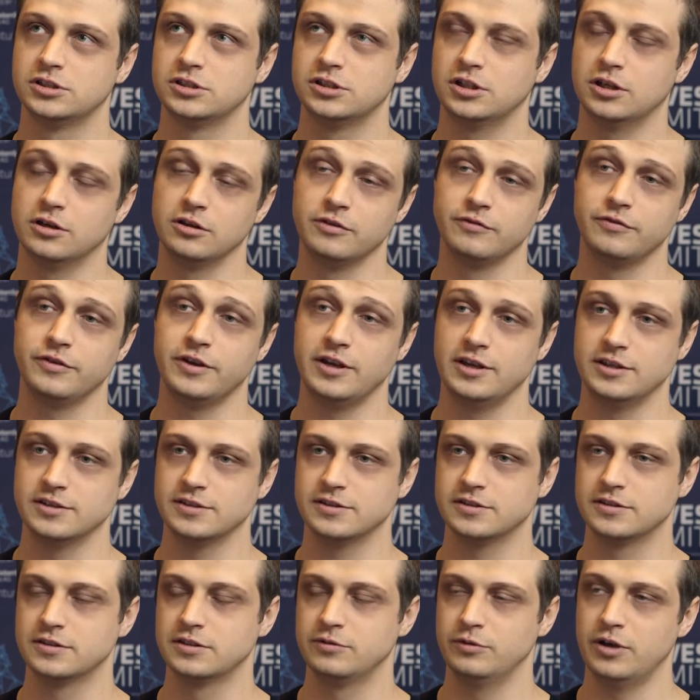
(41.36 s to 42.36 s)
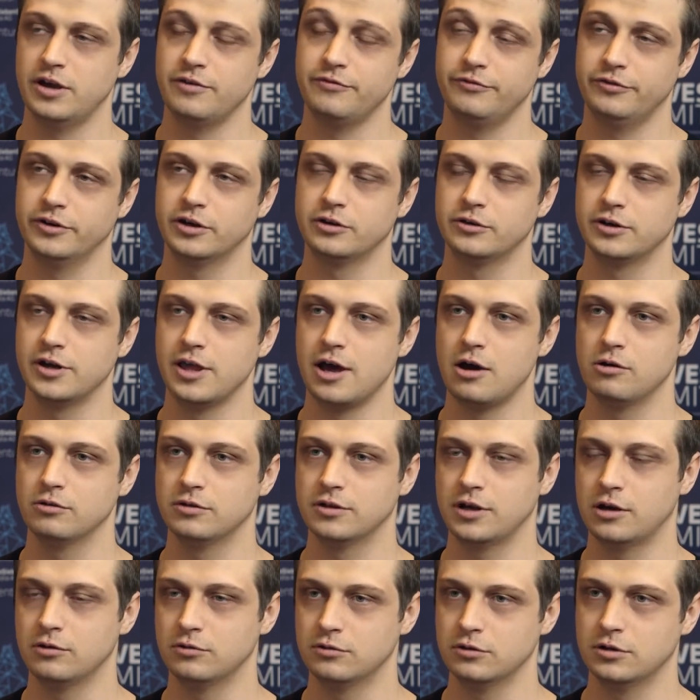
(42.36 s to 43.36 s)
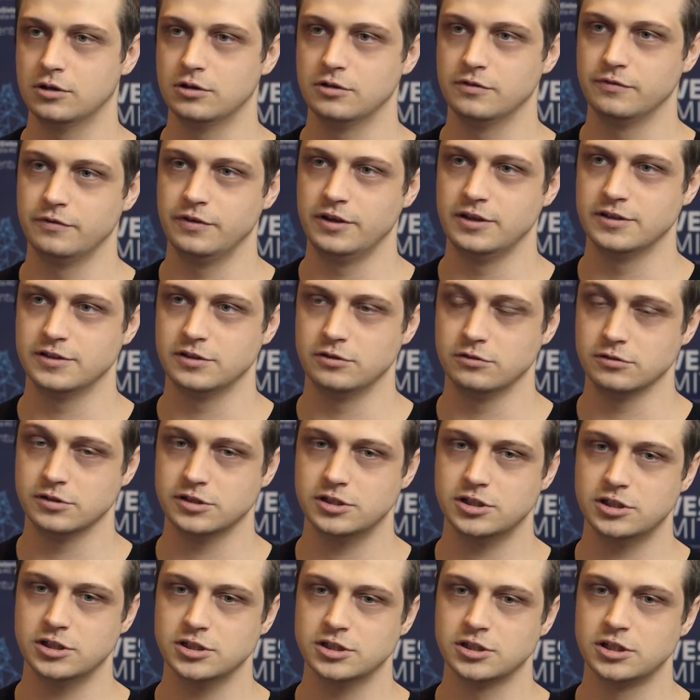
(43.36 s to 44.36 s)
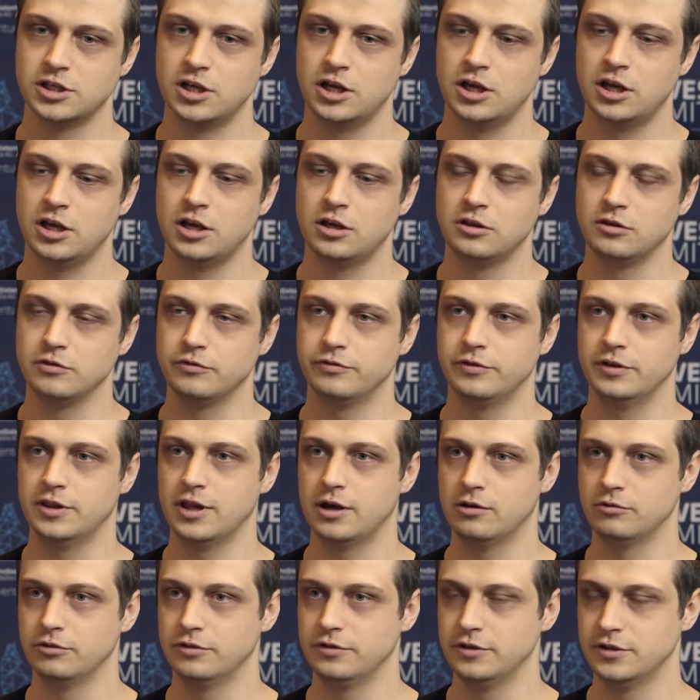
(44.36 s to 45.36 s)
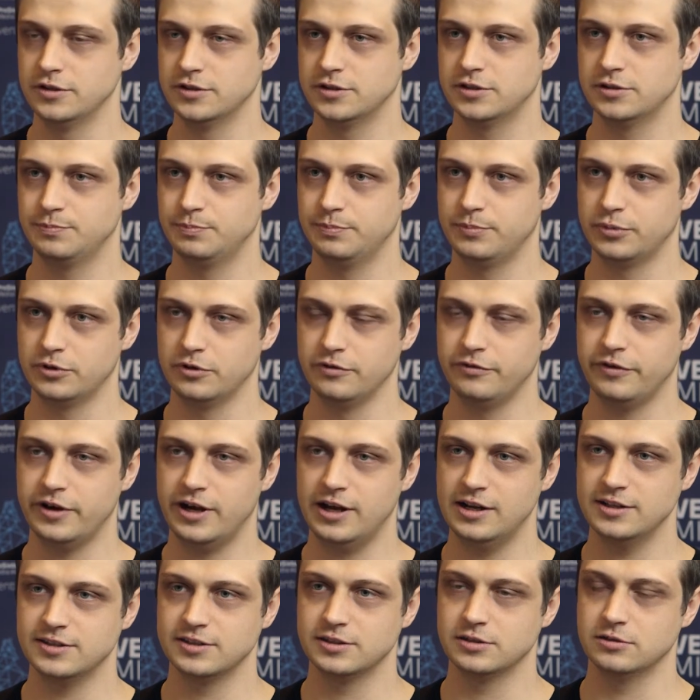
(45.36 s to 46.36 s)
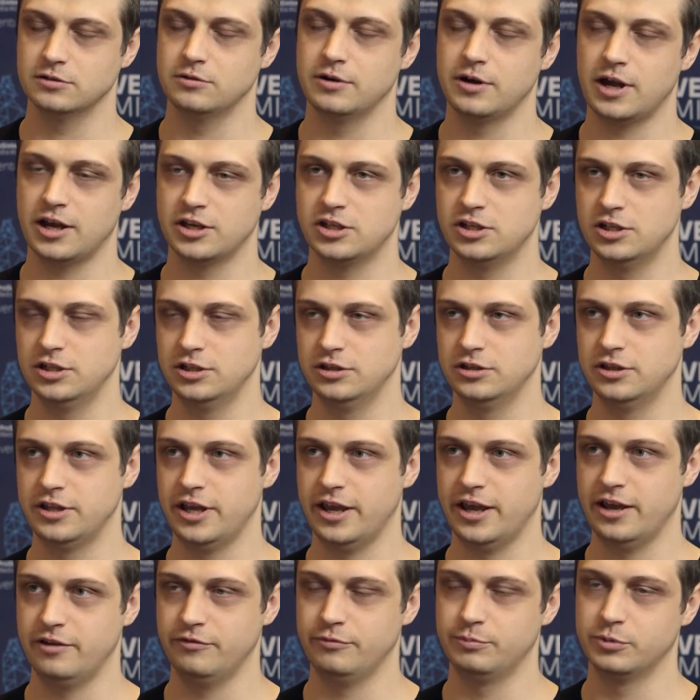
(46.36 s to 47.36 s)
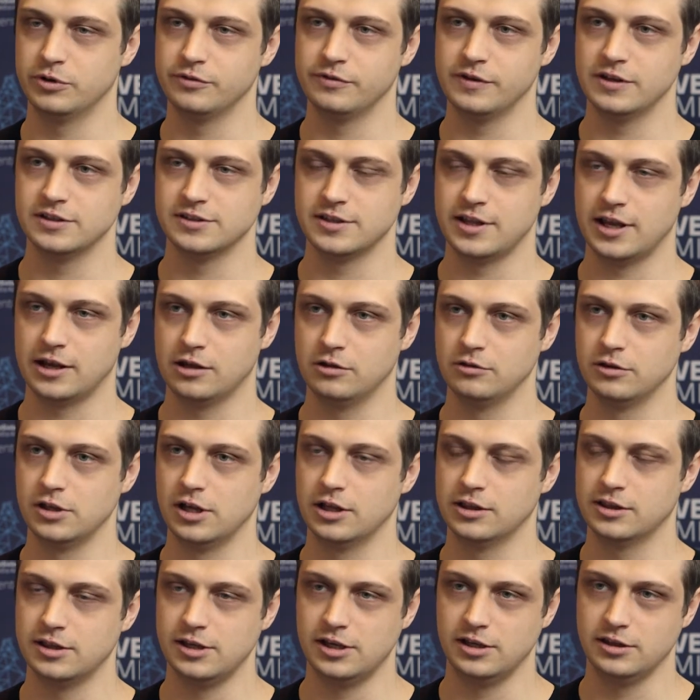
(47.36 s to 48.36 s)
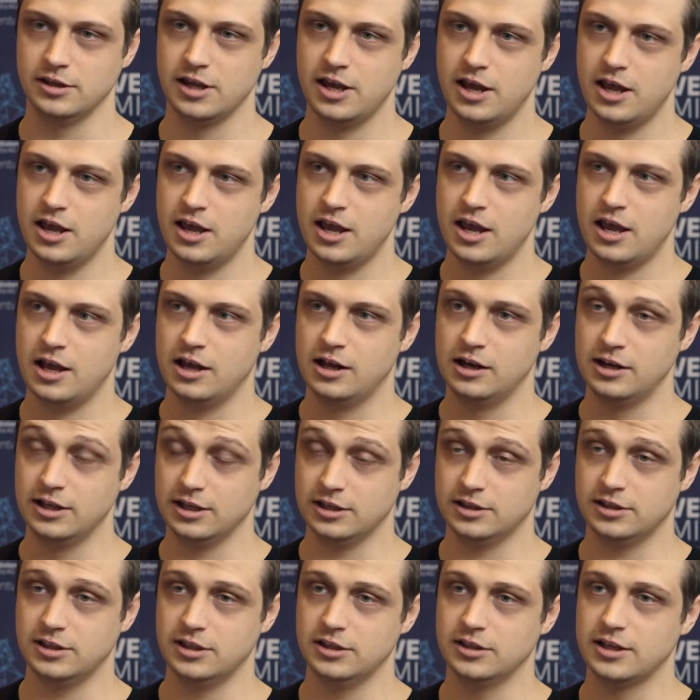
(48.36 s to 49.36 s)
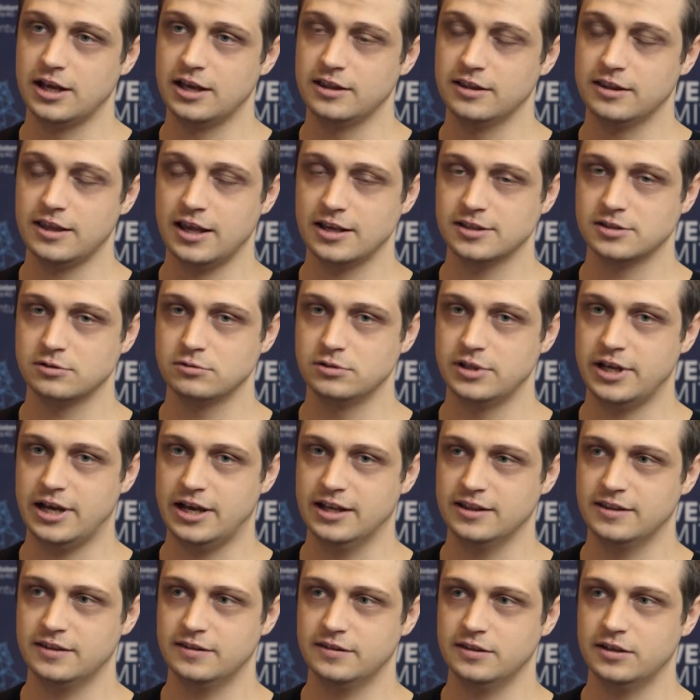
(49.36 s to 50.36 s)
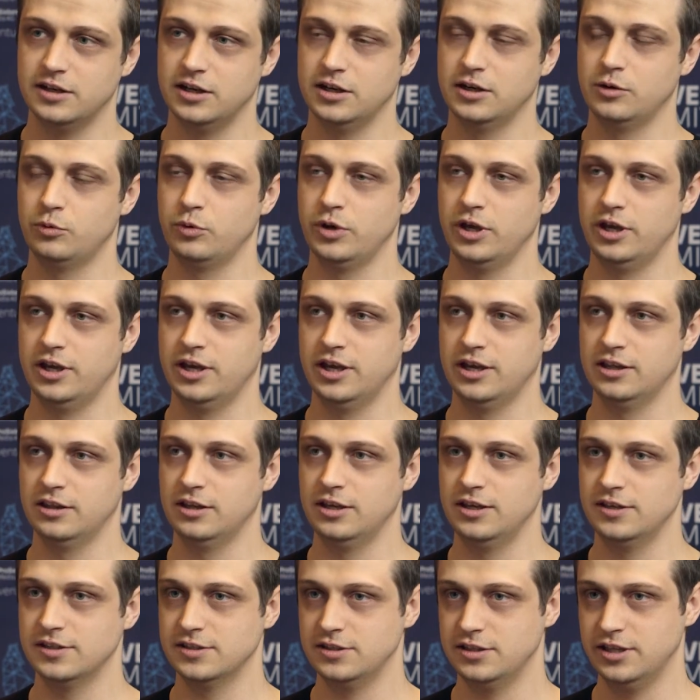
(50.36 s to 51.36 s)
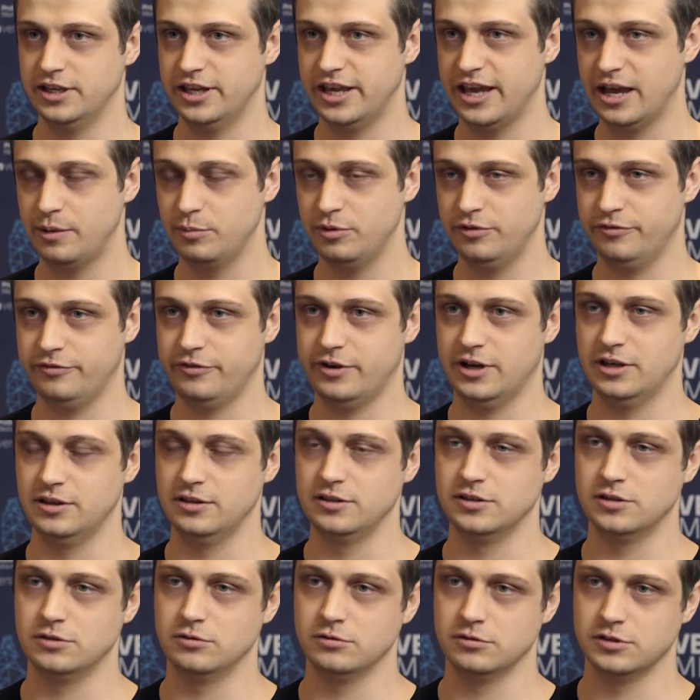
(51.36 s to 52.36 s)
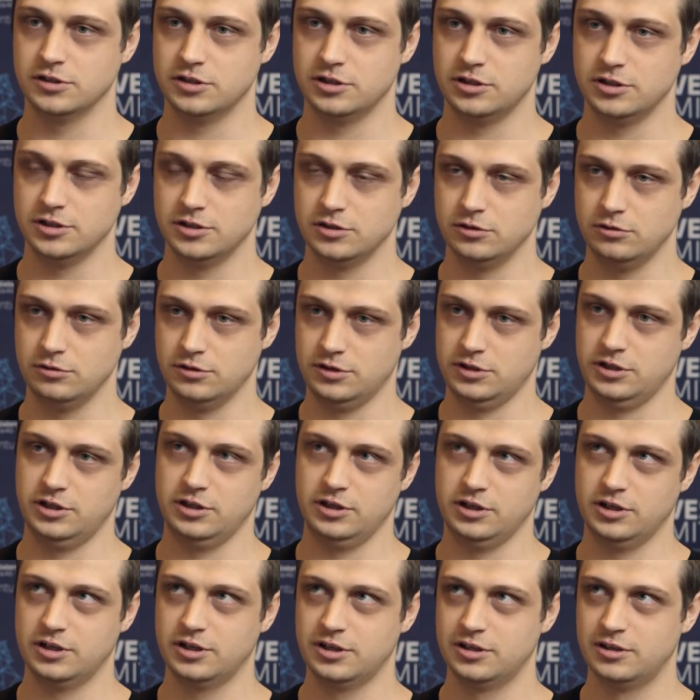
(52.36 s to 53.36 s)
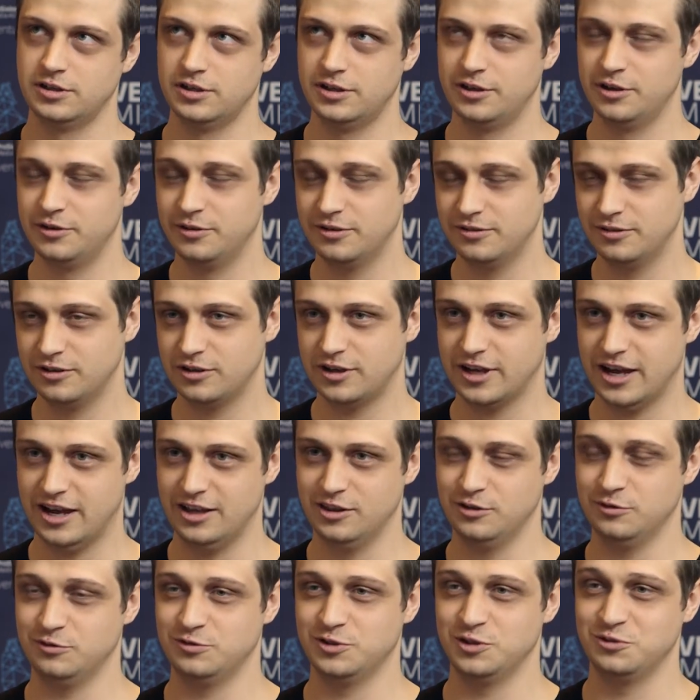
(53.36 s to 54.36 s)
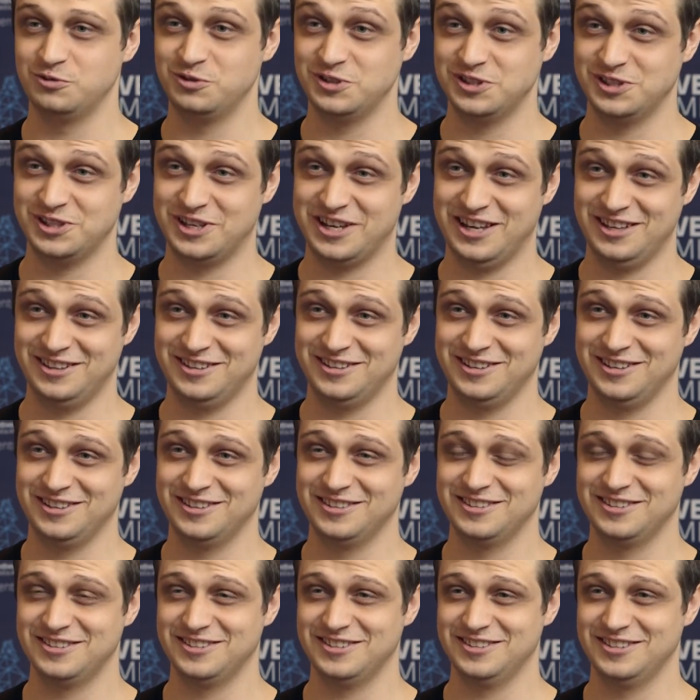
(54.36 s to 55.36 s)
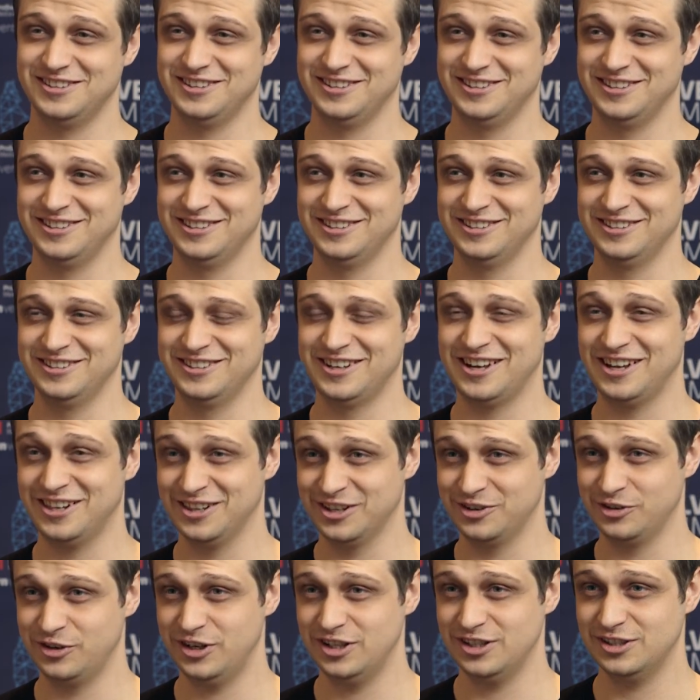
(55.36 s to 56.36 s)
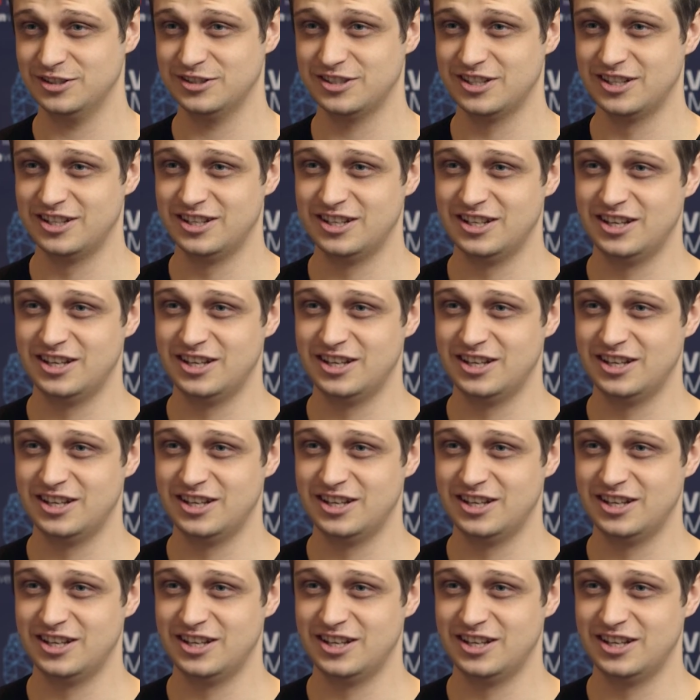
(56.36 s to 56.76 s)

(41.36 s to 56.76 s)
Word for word: convinced, we have figured out how to convince users to fill out these profiles. So actually they have profiles like on LinkedIn. LinkedIn. And thanks to that, uh, we can easily gamify these users using kind of sophisticated uh, algorithms